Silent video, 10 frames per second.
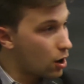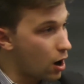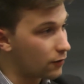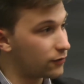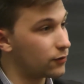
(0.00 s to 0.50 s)

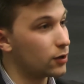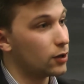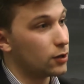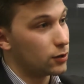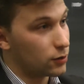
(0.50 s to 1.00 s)
of
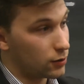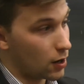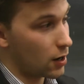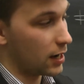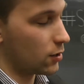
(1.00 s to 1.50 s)

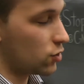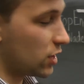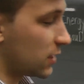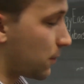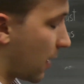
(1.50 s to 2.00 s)
the Energy
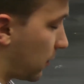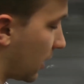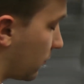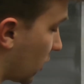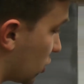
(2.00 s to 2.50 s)
East
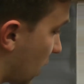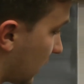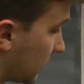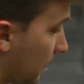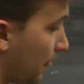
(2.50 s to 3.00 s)
Pipeline
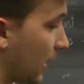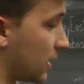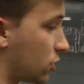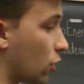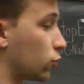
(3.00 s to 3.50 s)
project.
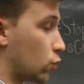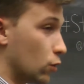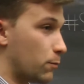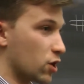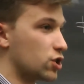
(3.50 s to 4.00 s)
It's called
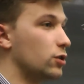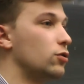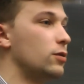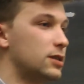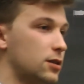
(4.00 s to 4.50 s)
Coule Pas Chez
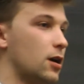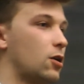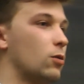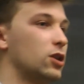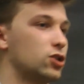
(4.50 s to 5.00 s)
Nous. It's the
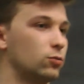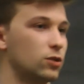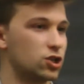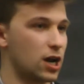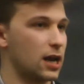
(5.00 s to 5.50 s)
coalition
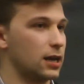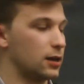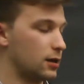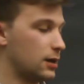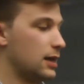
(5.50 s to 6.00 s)
which
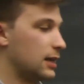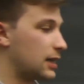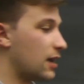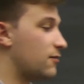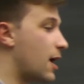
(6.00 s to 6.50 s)
I
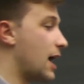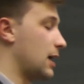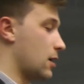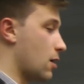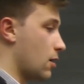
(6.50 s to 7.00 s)
gave my
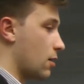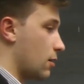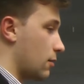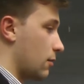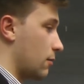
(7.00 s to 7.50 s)

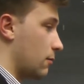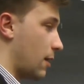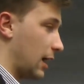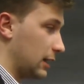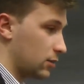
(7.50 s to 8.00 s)

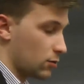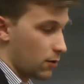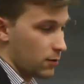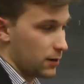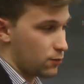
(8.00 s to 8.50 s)

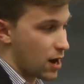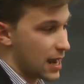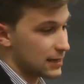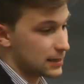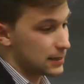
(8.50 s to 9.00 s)
literary
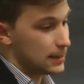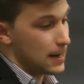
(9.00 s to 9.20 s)
prize,